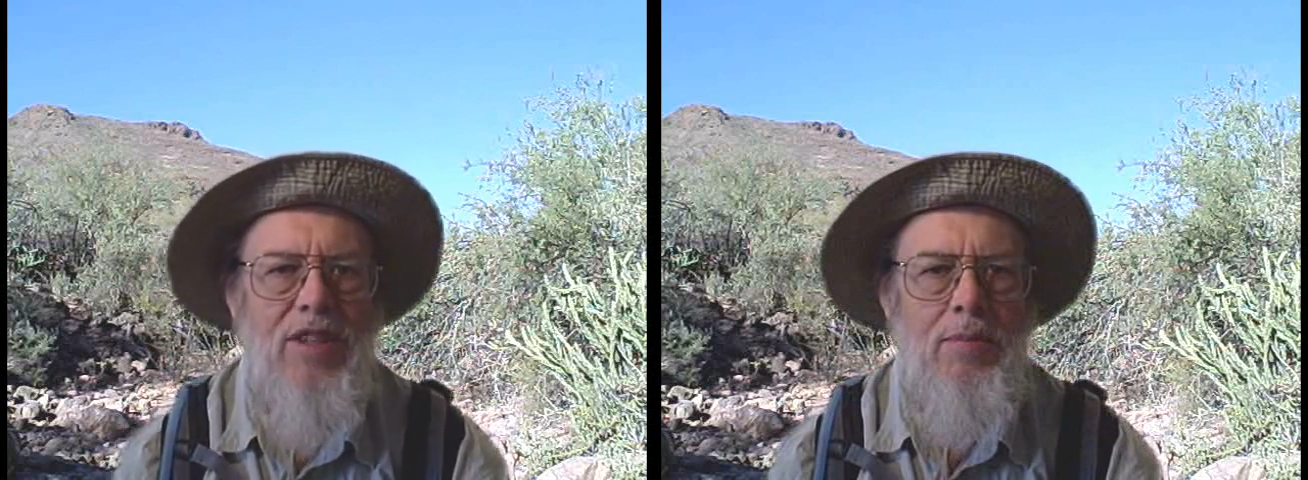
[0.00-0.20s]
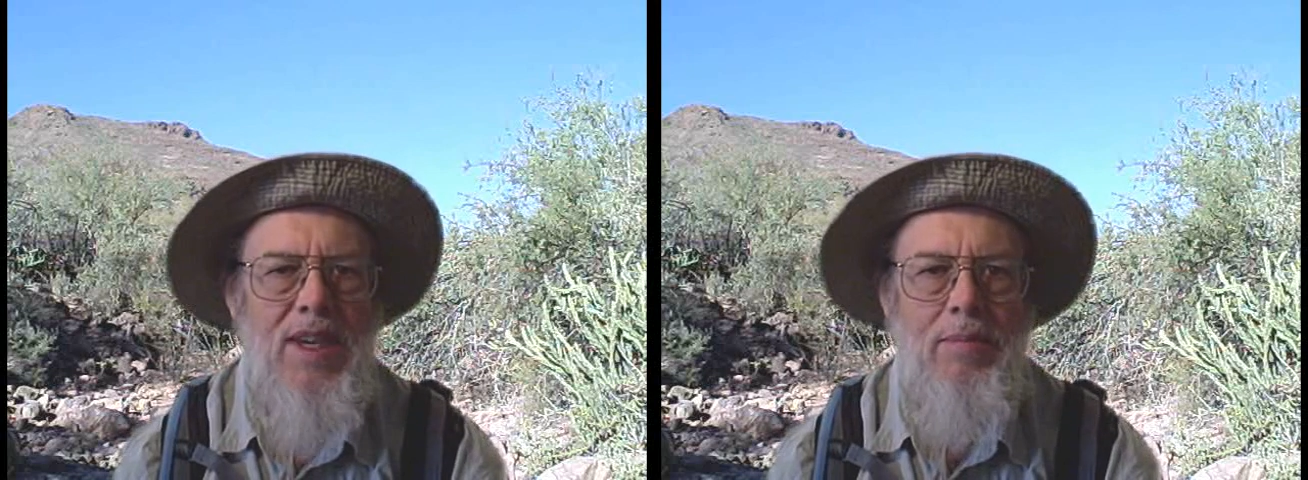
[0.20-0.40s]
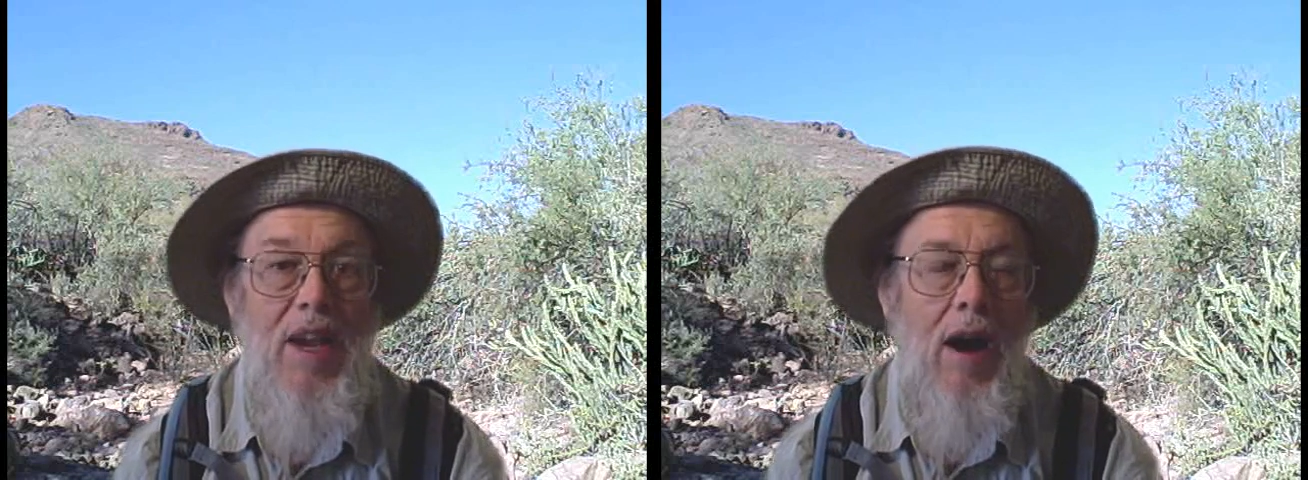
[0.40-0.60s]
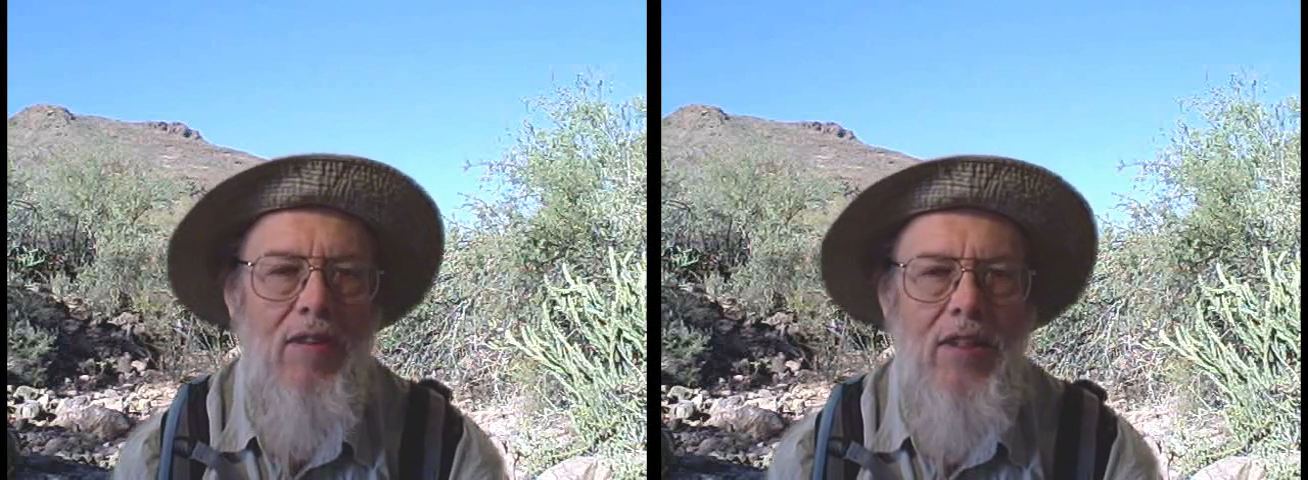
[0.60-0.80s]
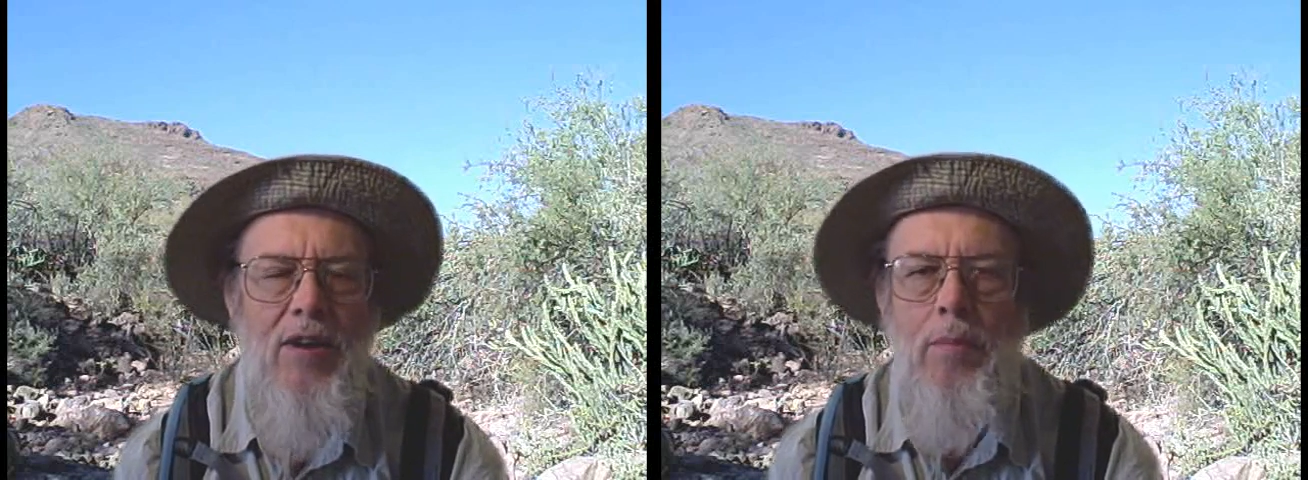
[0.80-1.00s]
to me
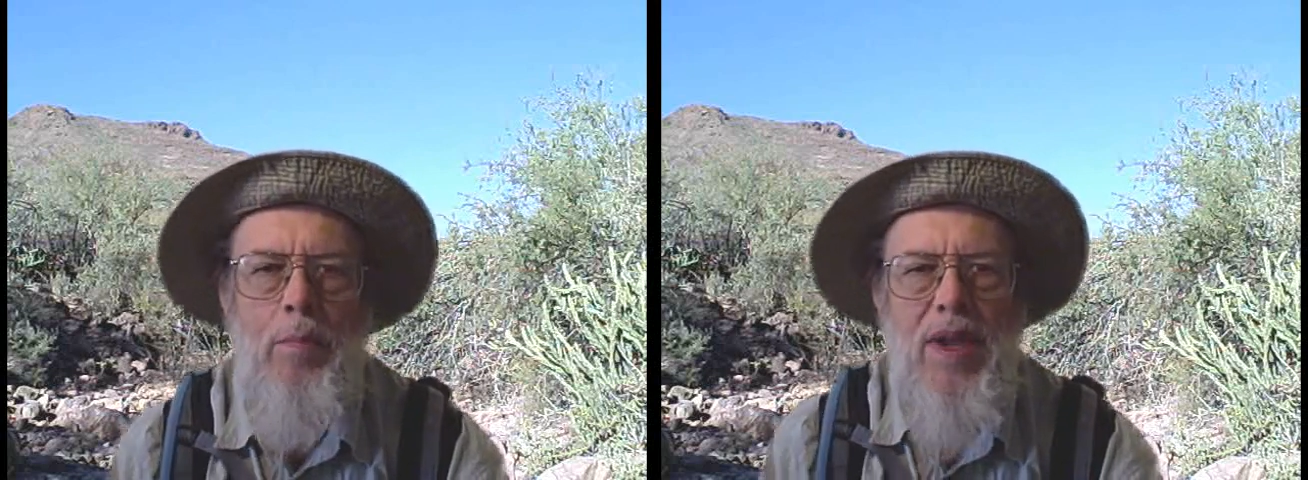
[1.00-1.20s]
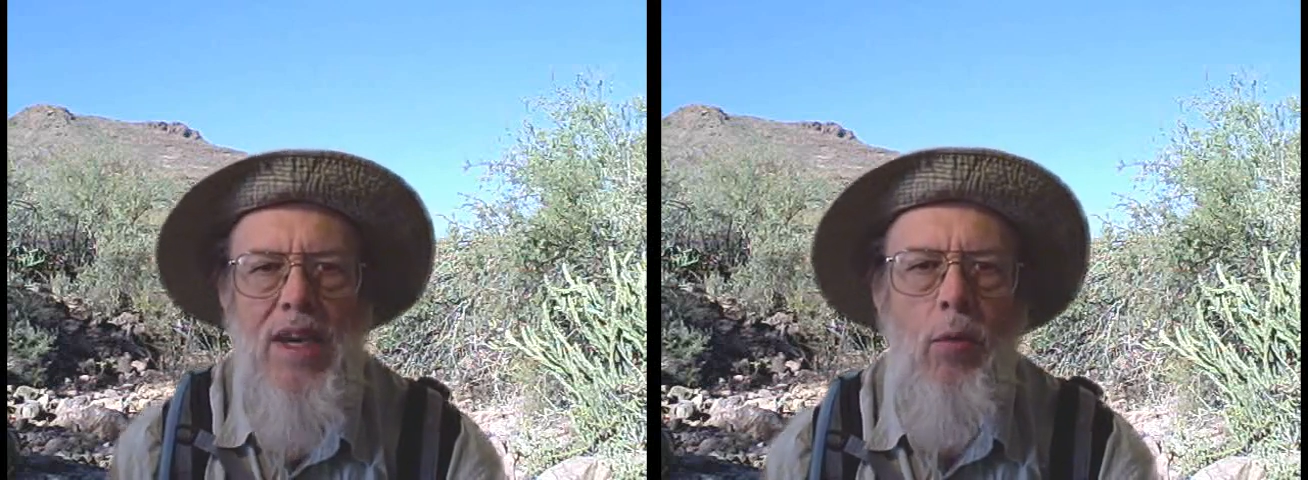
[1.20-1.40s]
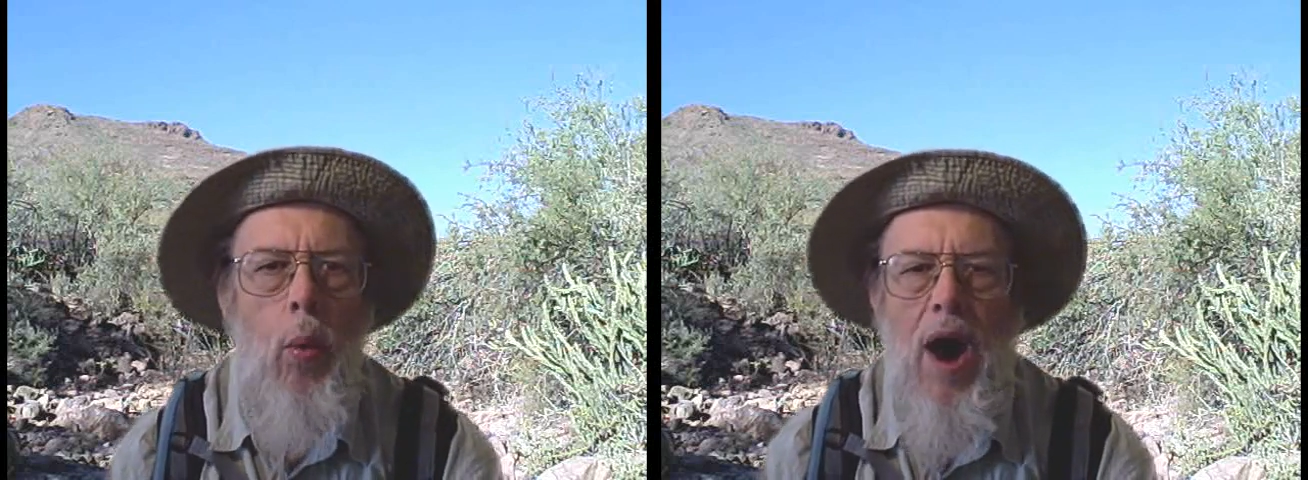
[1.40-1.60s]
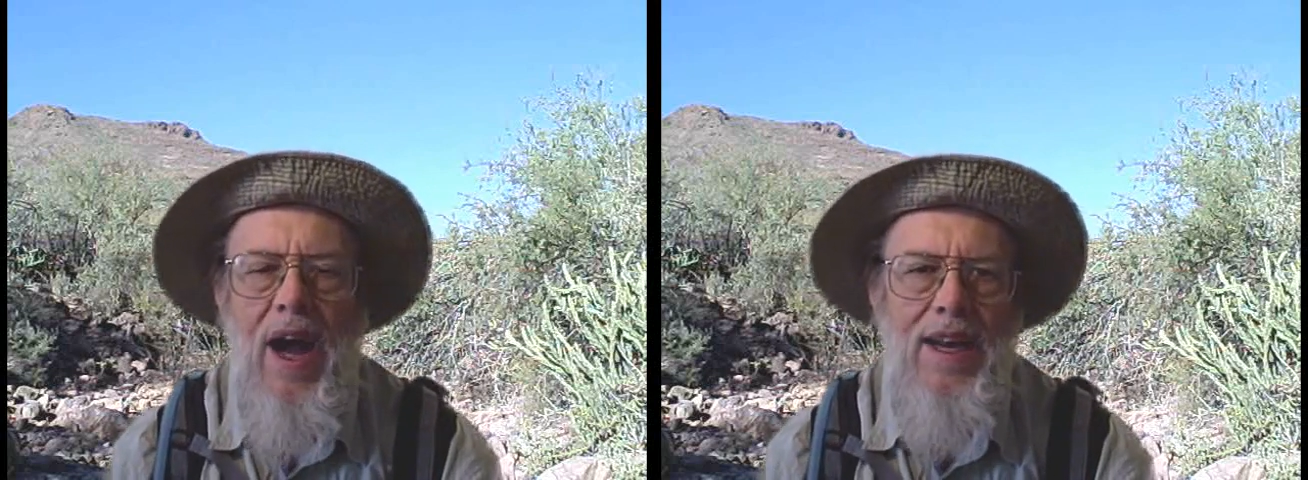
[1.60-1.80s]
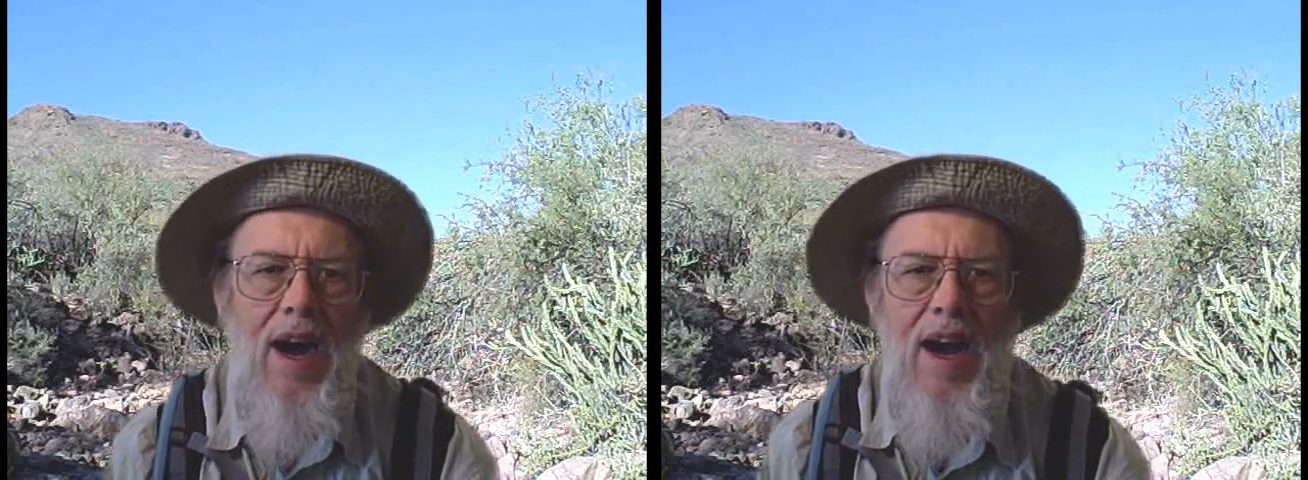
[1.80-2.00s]
beyond their big,
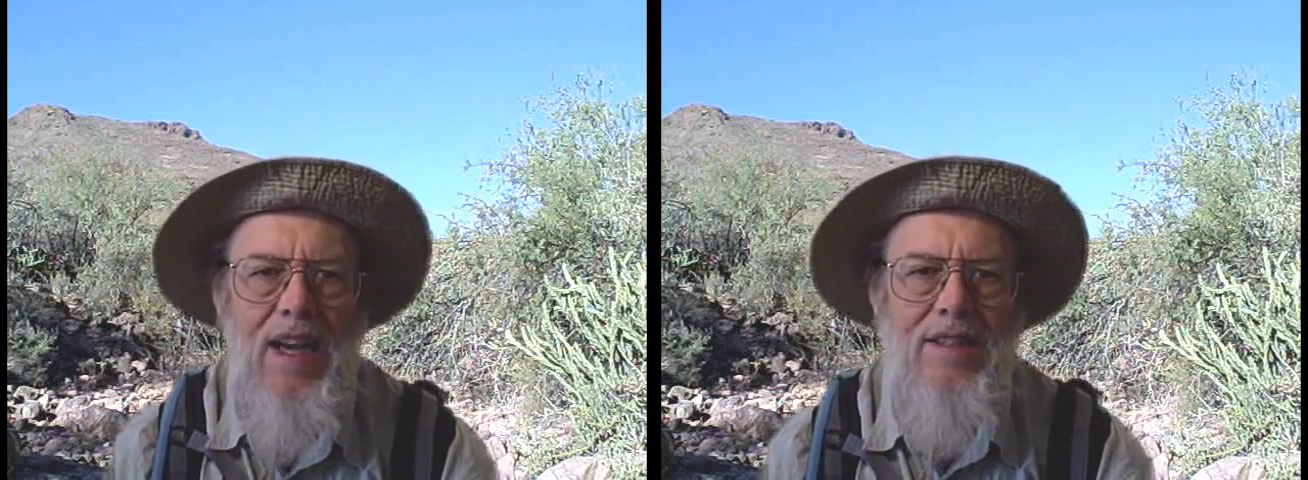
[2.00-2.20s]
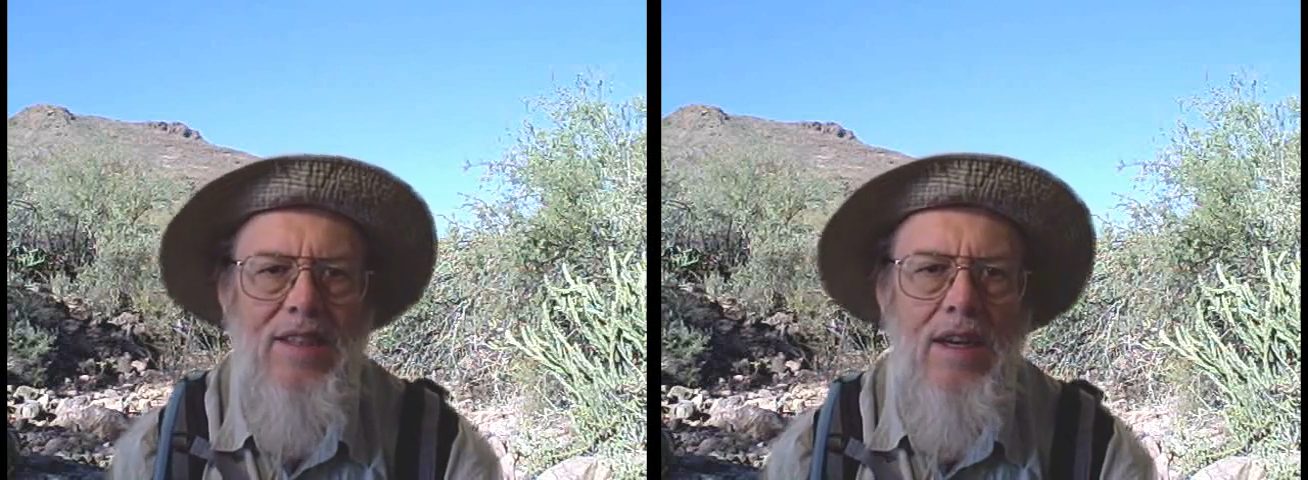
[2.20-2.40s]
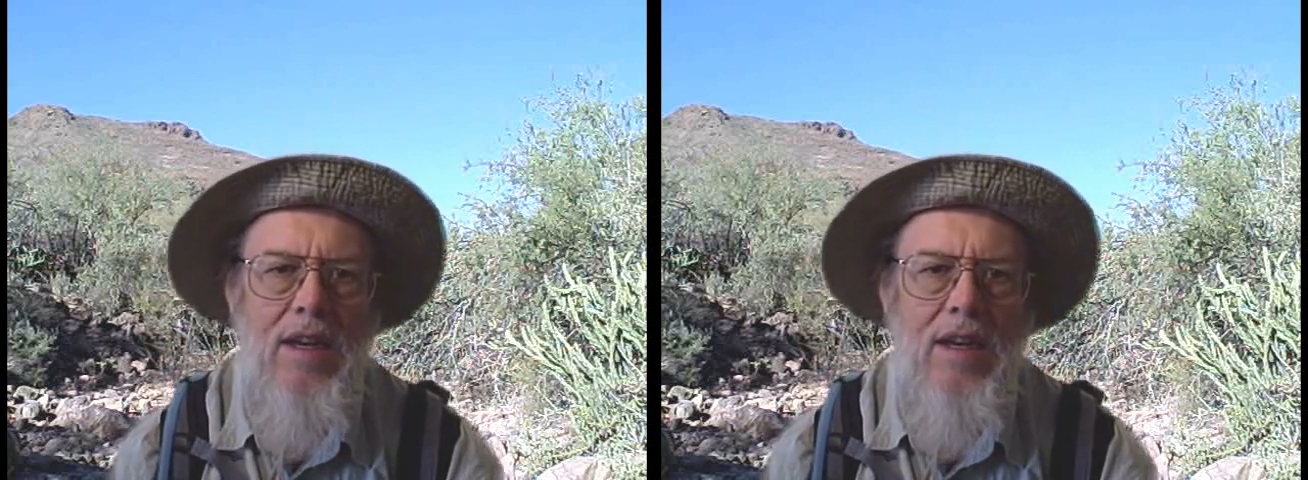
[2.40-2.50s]
wide eyes.